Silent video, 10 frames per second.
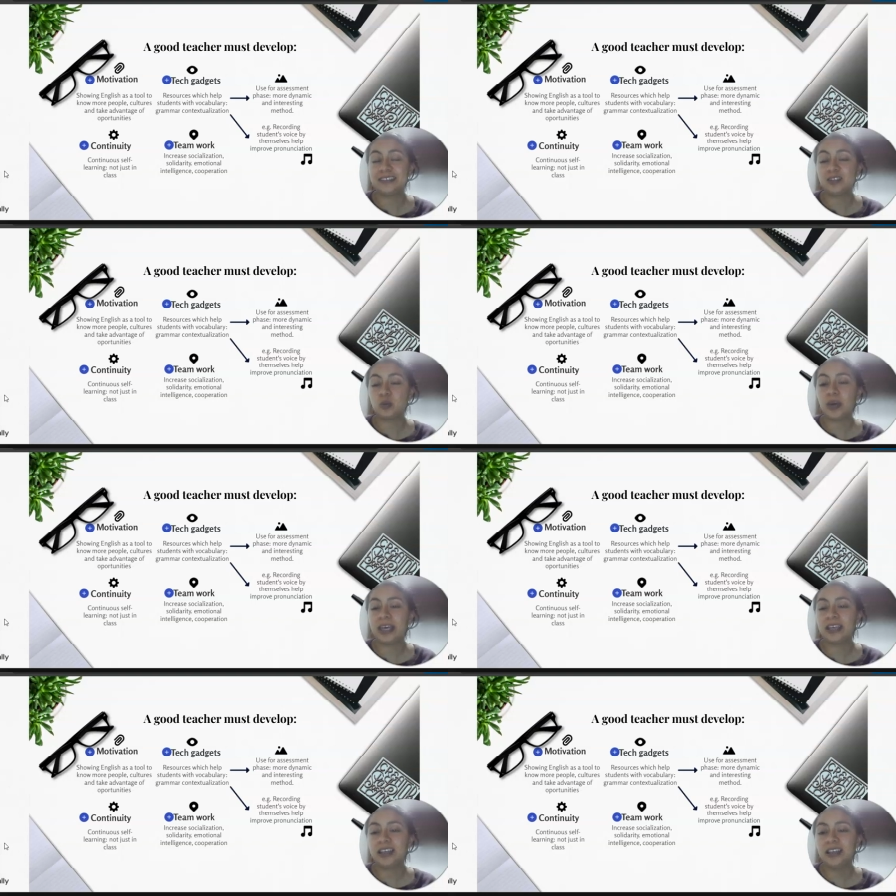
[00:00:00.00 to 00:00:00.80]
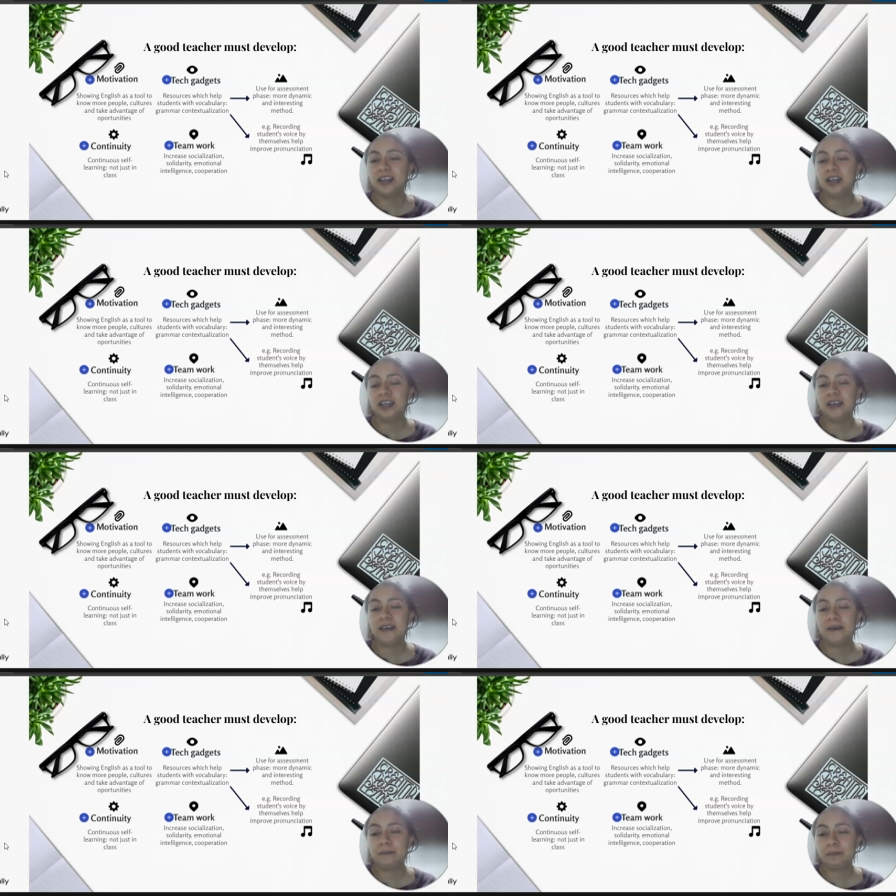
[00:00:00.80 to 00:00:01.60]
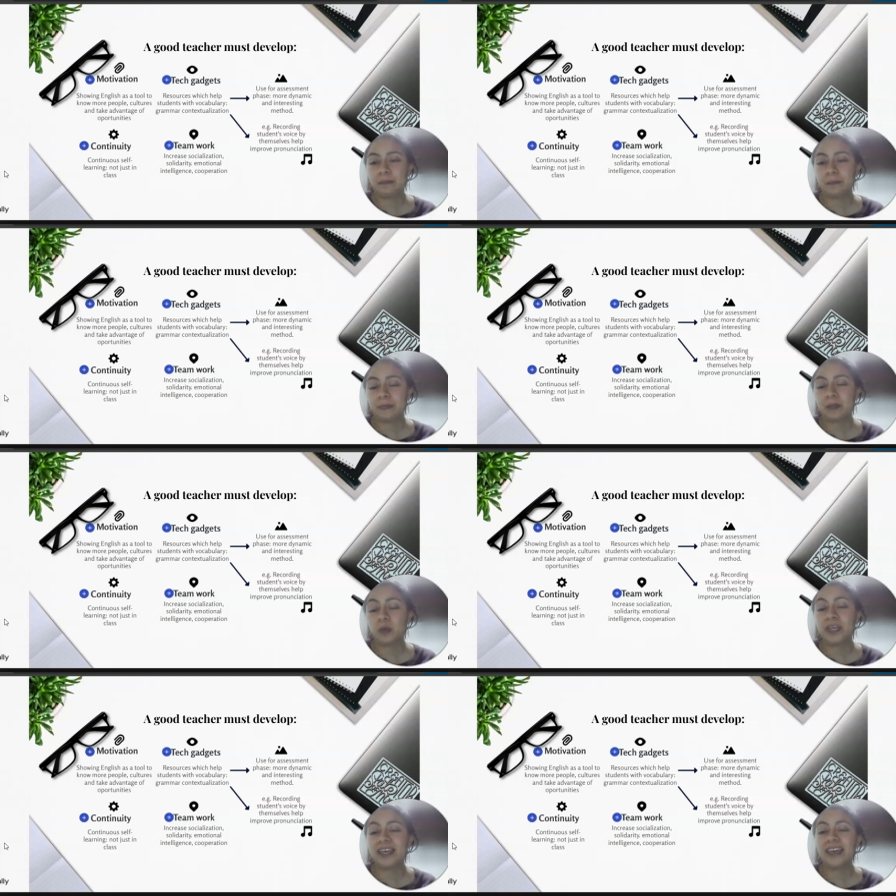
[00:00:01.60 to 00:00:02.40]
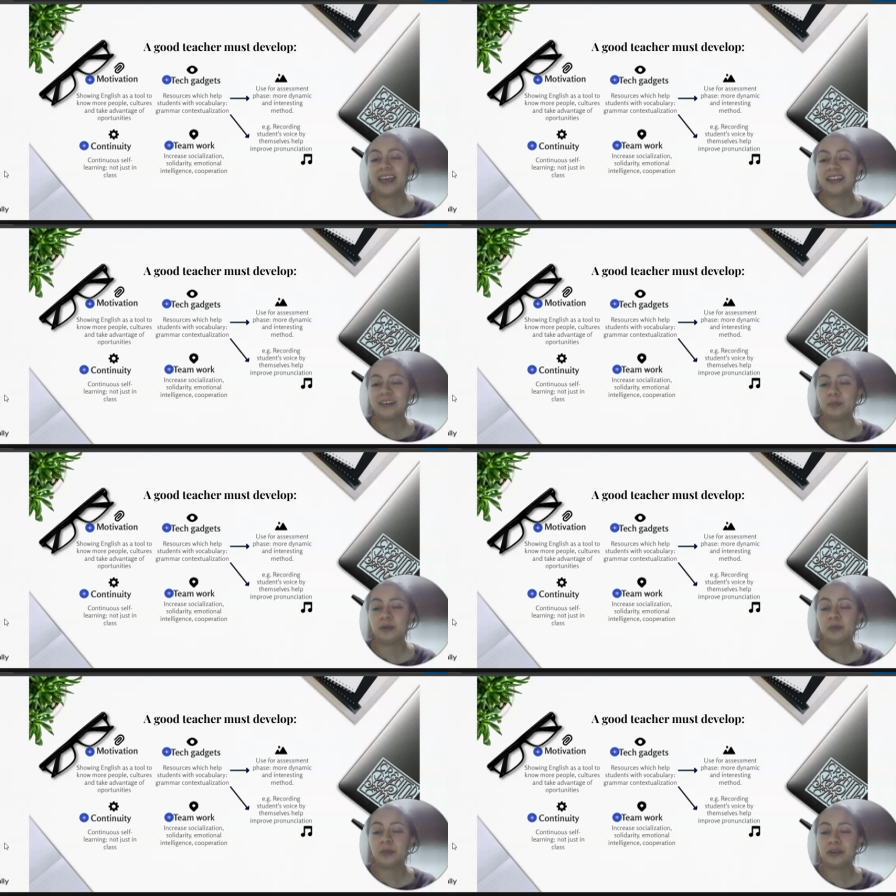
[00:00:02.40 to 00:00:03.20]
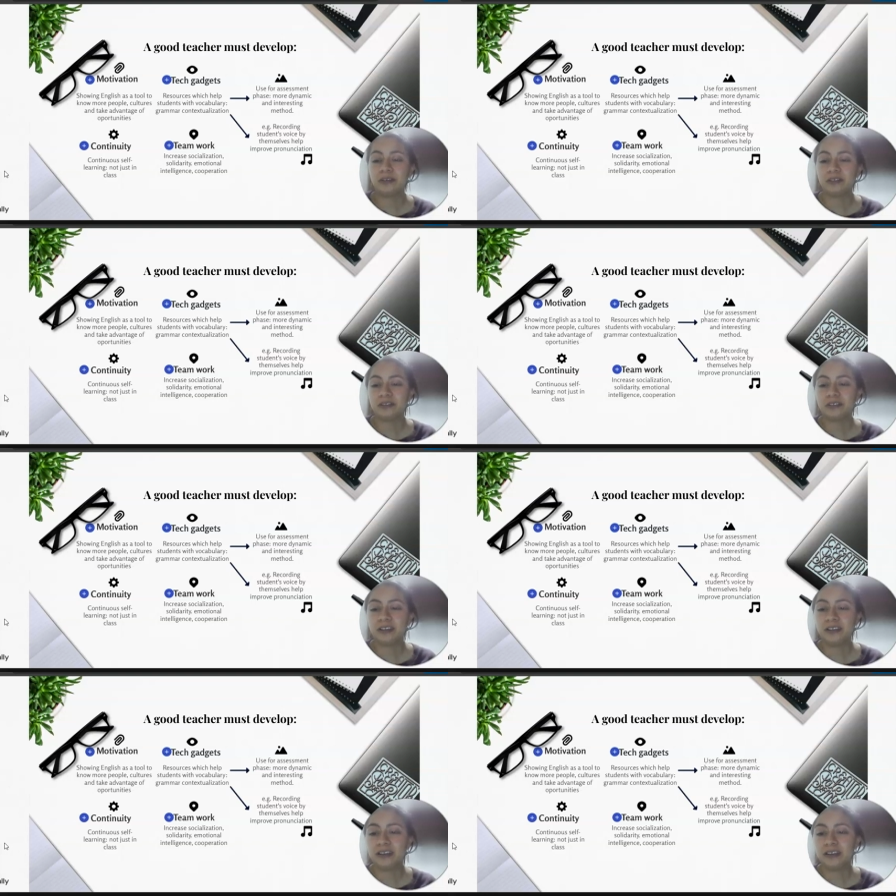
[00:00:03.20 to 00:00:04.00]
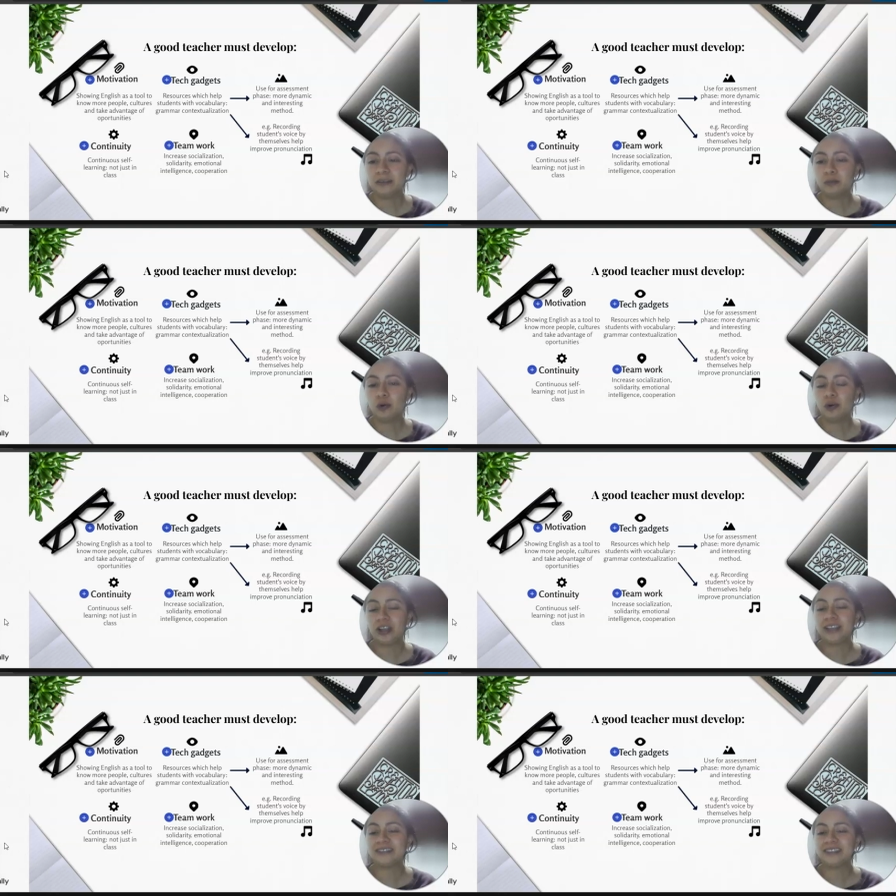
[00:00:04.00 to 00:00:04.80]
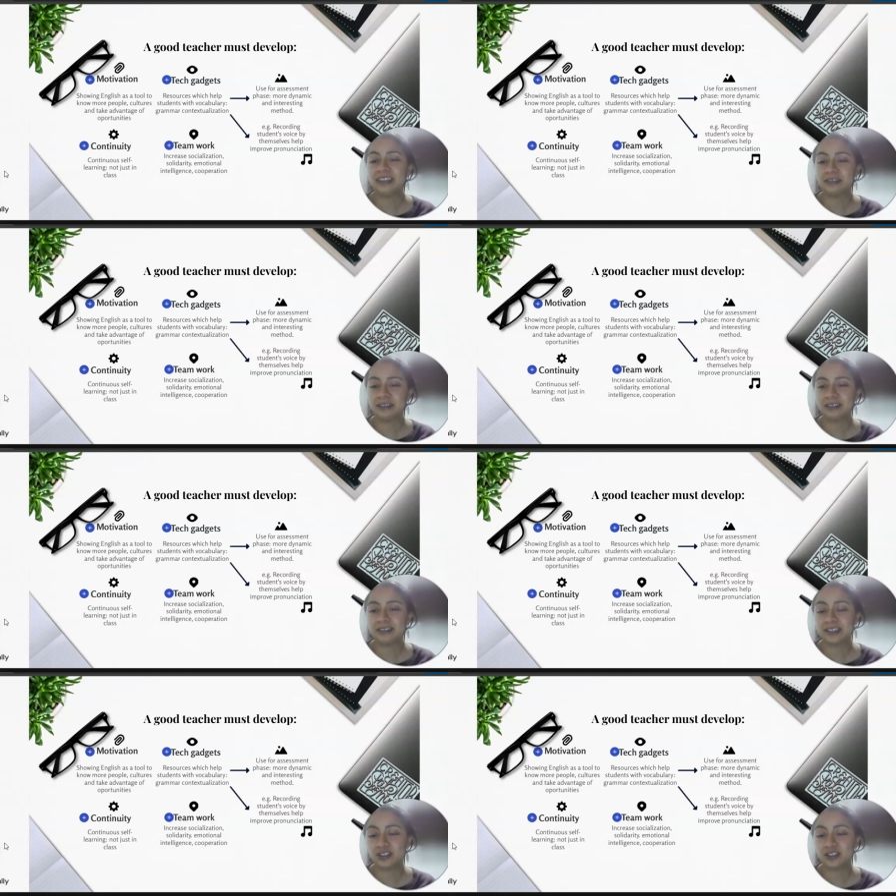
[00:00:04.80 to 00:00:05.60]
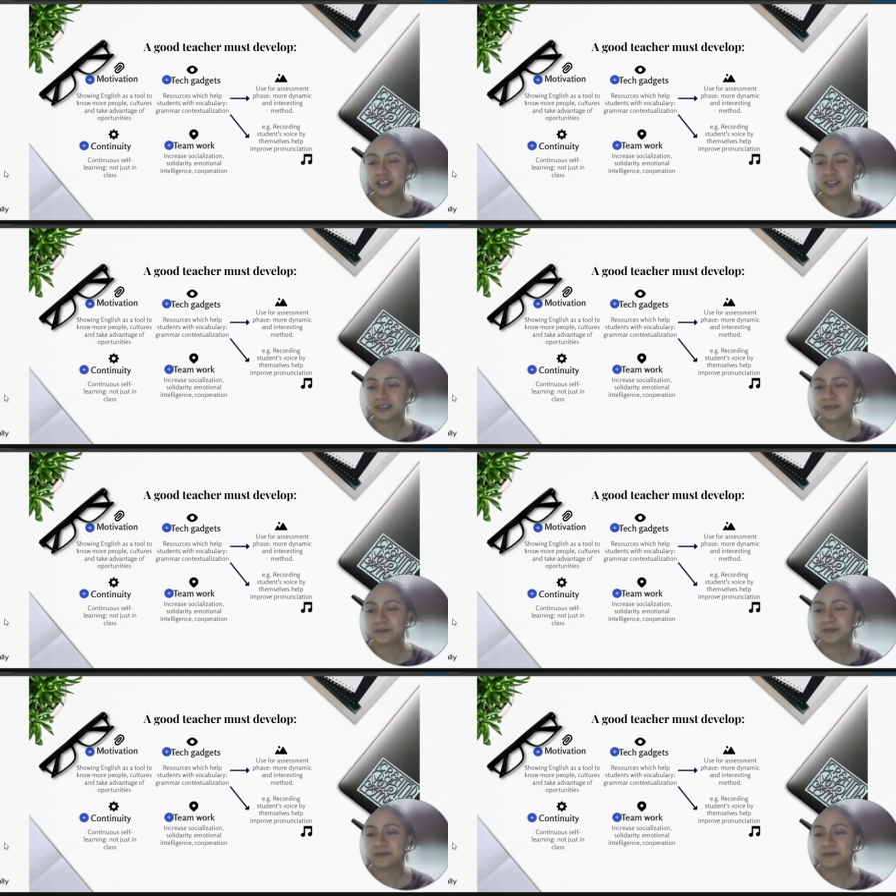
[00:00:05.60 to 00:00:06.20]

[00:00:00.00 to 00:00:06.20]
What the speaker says: this way, we can prepare more integral students.